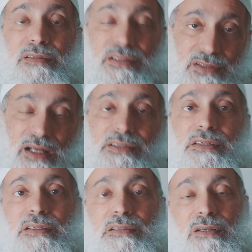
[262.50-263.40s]

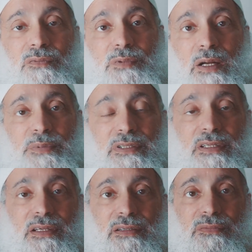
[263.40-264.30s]
destruction of
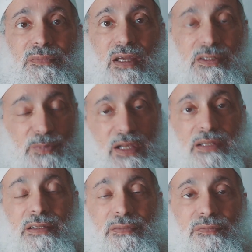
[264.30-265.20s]
property,
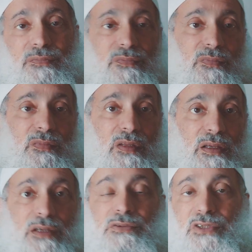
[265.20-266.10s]
expelling,
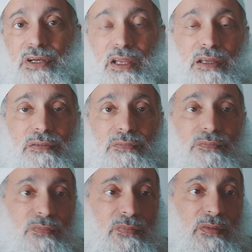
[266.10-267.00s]
injuring,
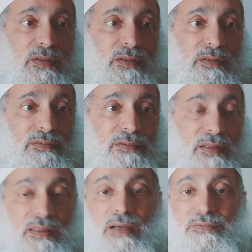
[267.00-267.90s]

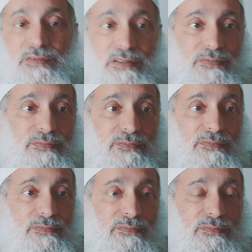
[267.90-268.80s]
theft.
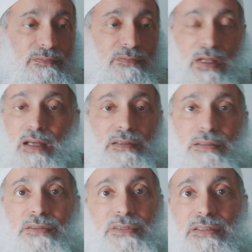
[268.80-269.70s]

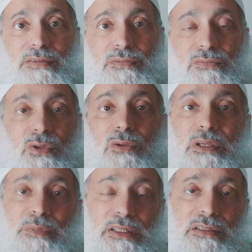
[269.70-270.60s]
It's just no
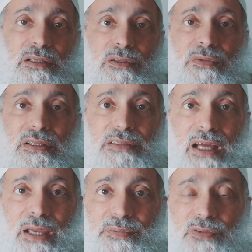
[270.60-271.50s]
limit to the
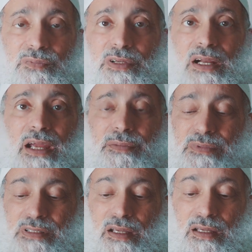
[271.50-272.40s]
types of
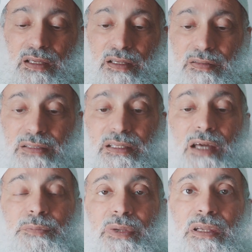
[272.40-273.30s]
crimes that
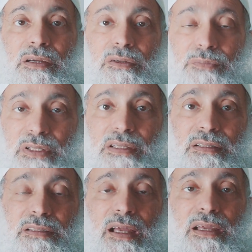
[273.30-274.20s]
are being
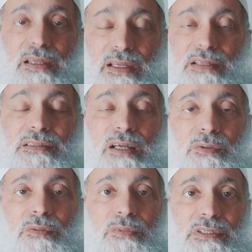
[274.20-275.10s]
committed against
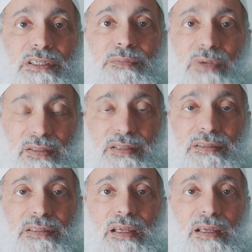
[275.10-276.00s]
our Muslim
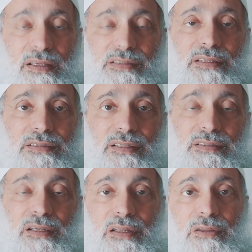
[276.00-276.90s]
brothers and
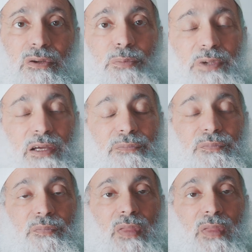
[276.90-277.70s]
sisters in Ethiopia.